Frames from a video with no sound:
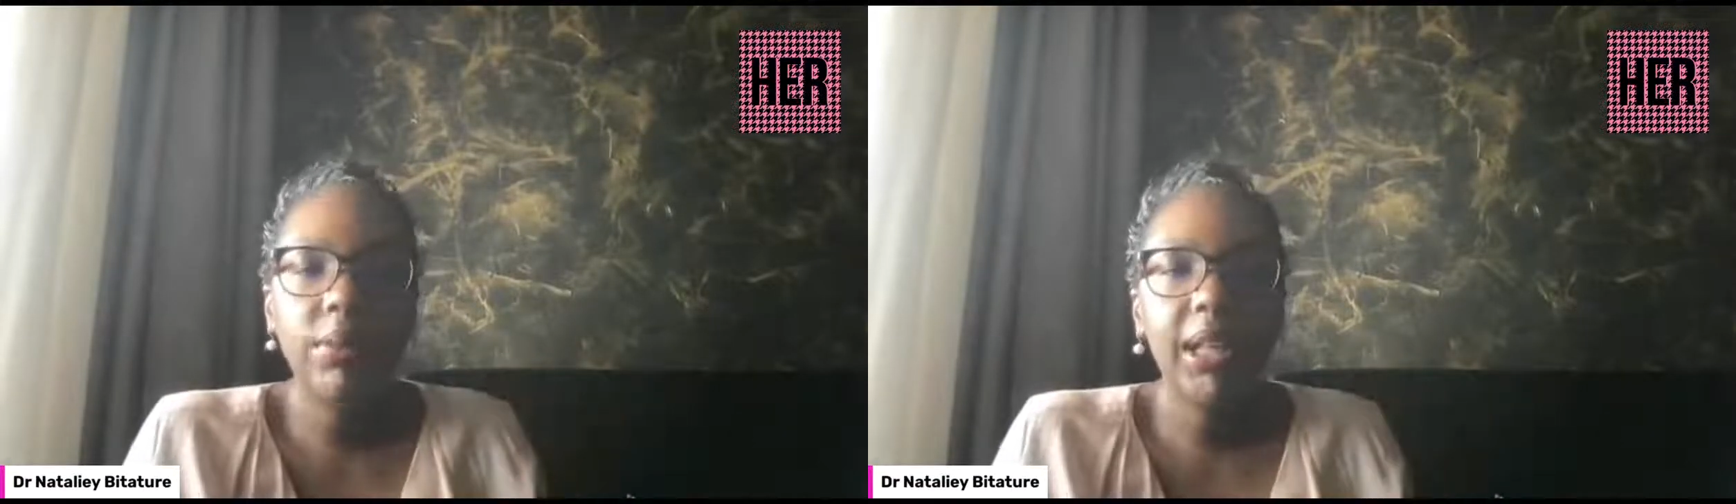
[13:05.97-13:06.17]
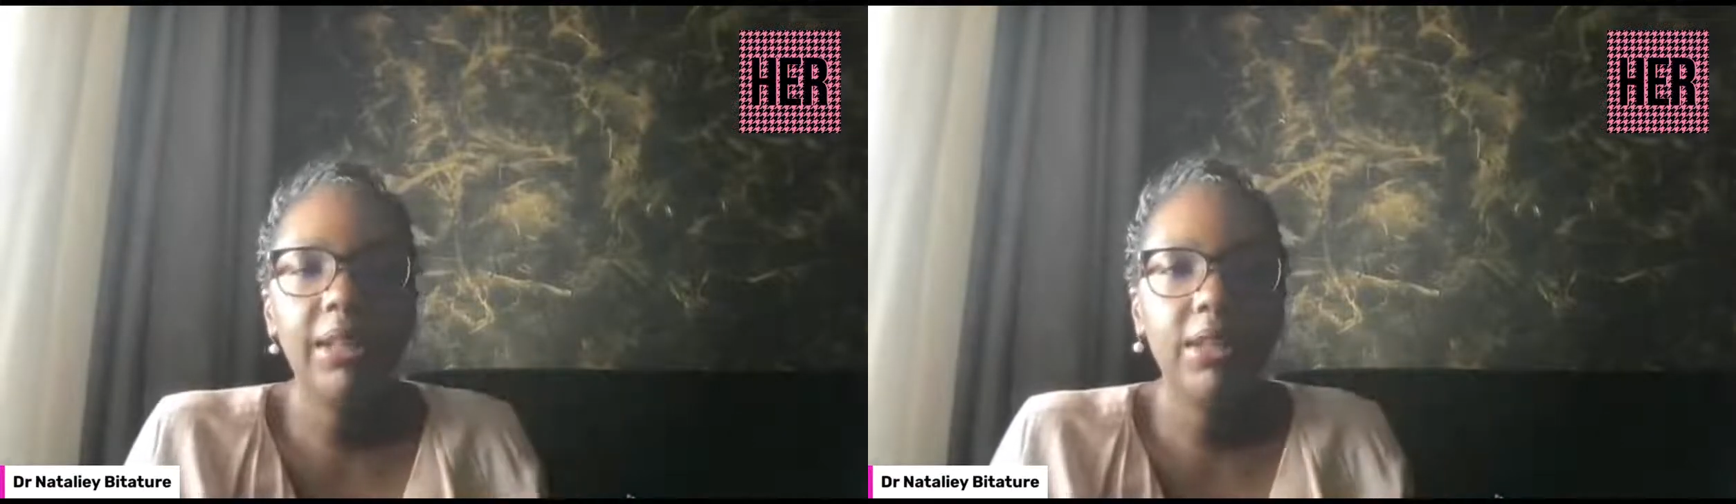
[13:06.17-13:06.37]

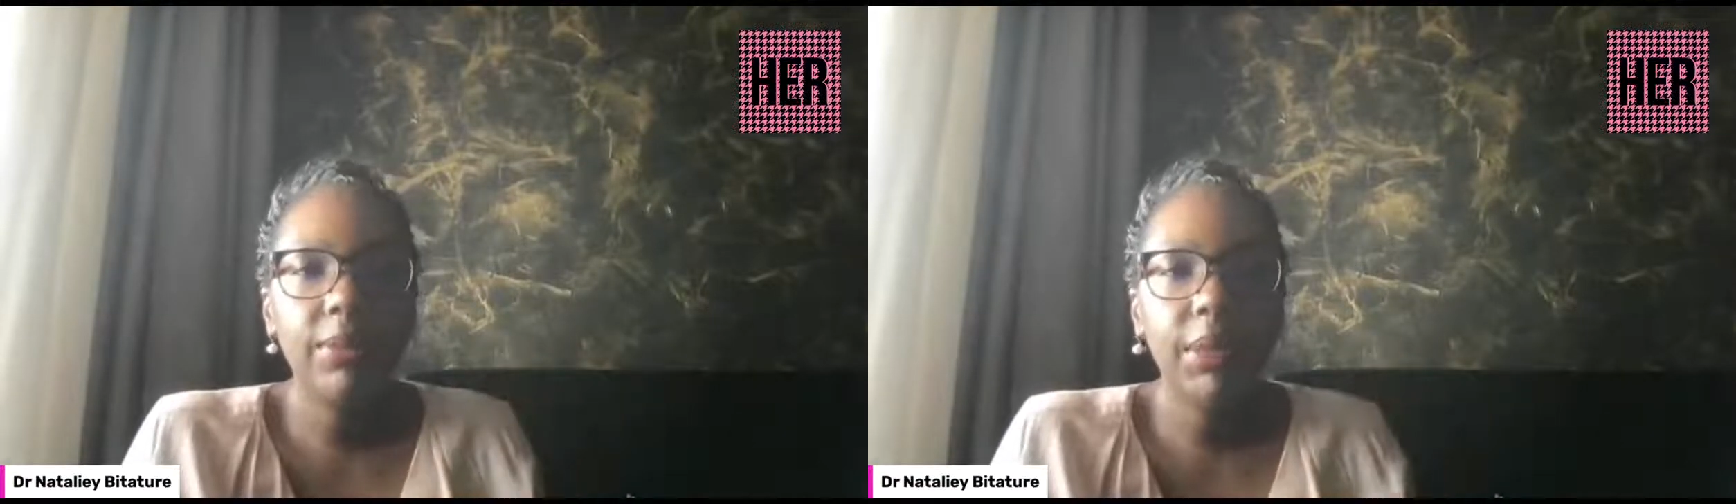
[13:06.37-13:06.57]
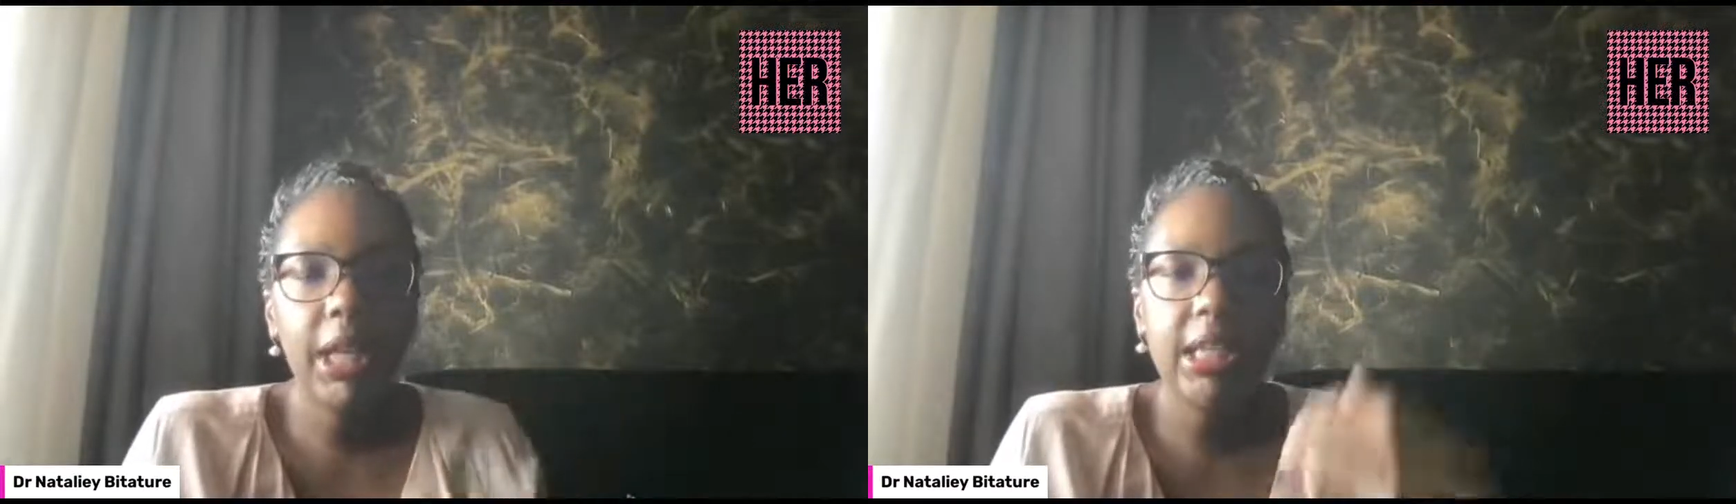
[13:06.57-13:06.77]
balance
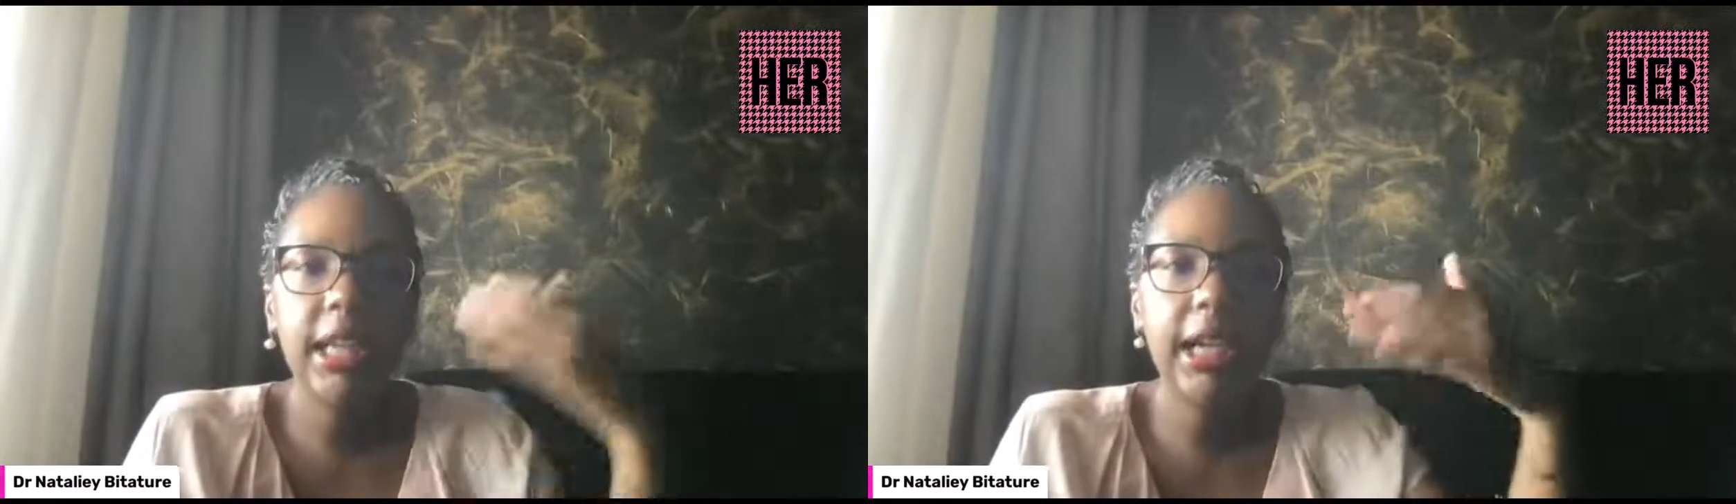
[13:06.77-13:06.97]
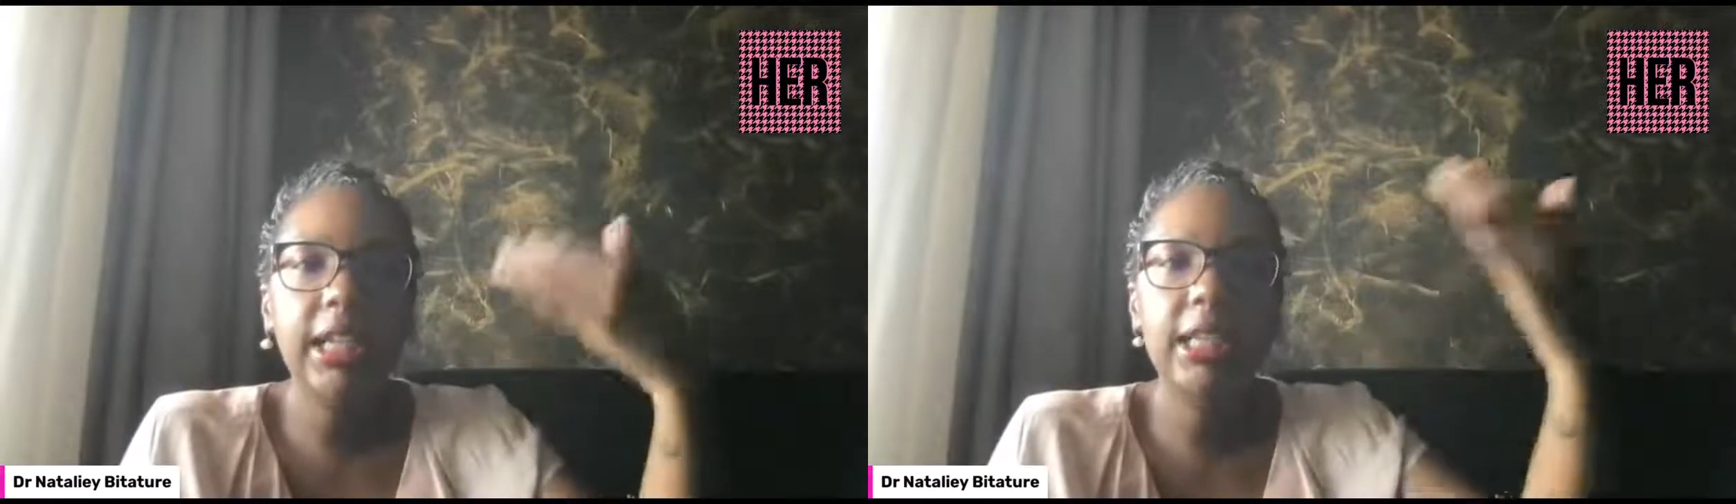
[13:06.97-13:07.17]
for me as
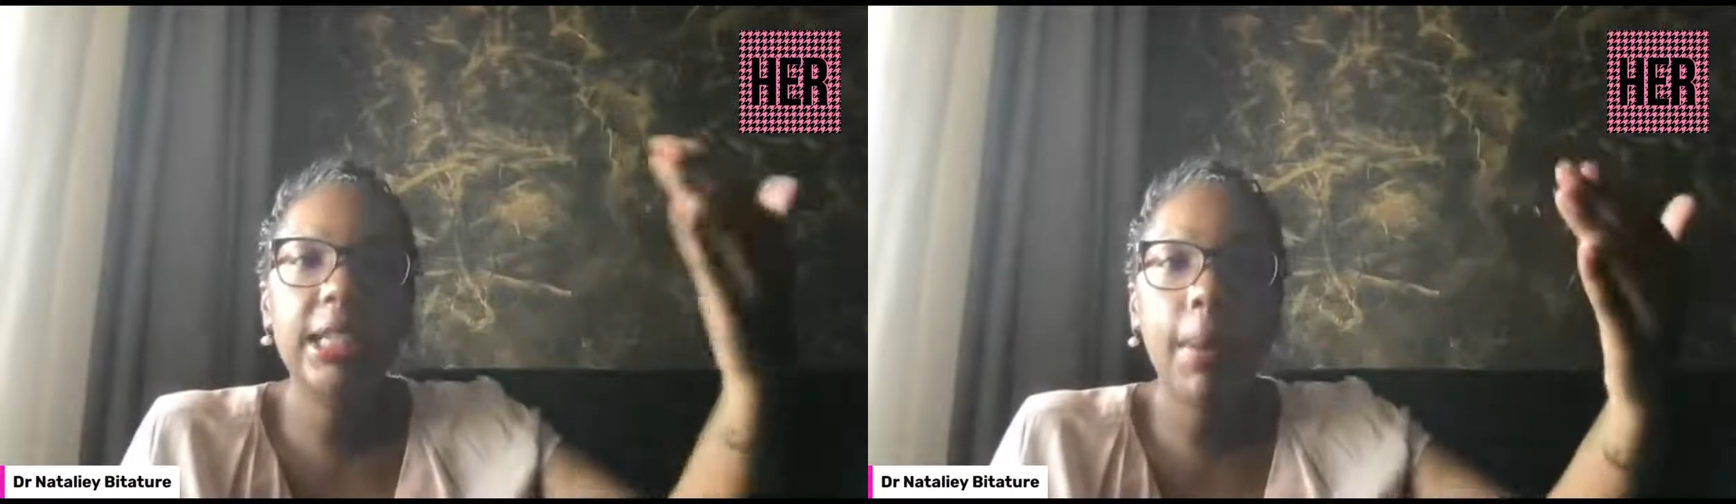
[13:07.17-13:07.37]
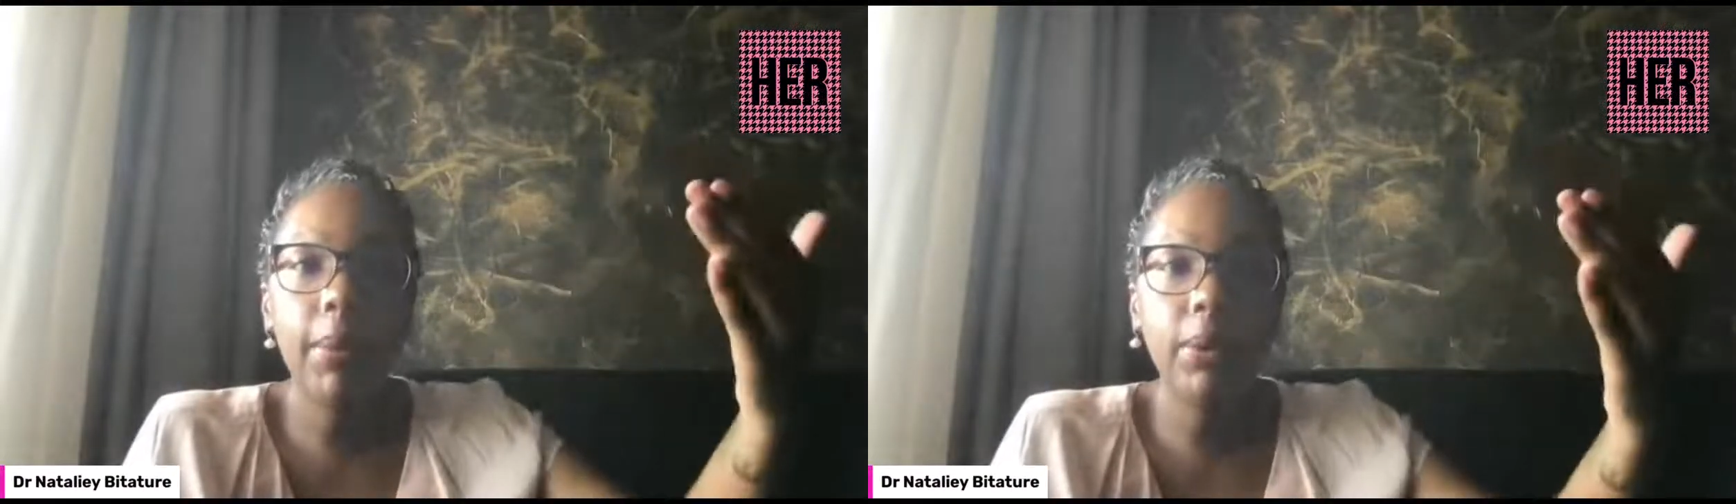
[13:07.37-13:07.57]
like an
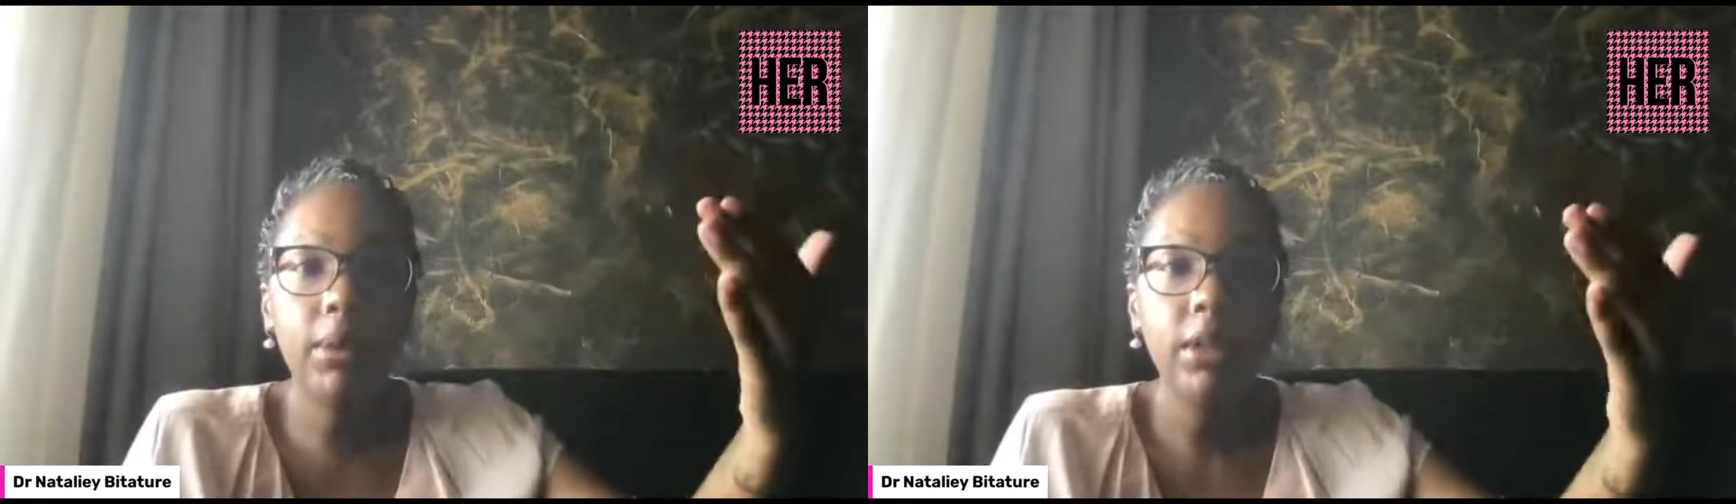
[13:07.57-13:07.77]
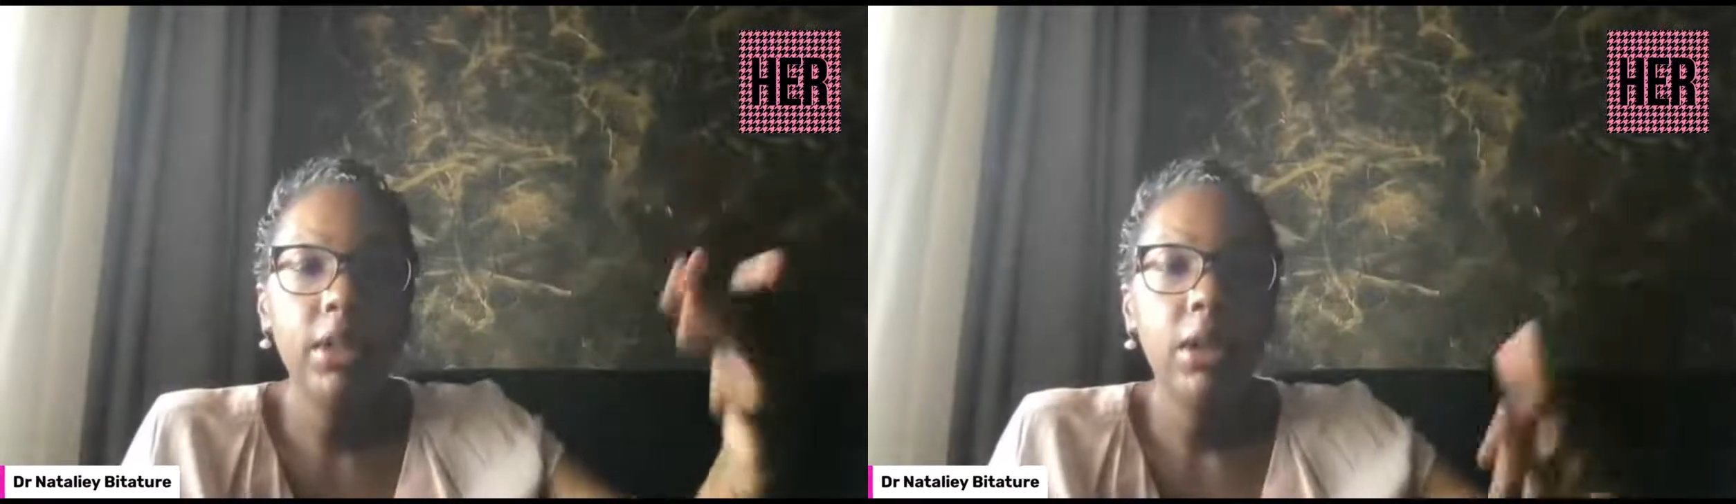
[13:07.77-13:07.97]
example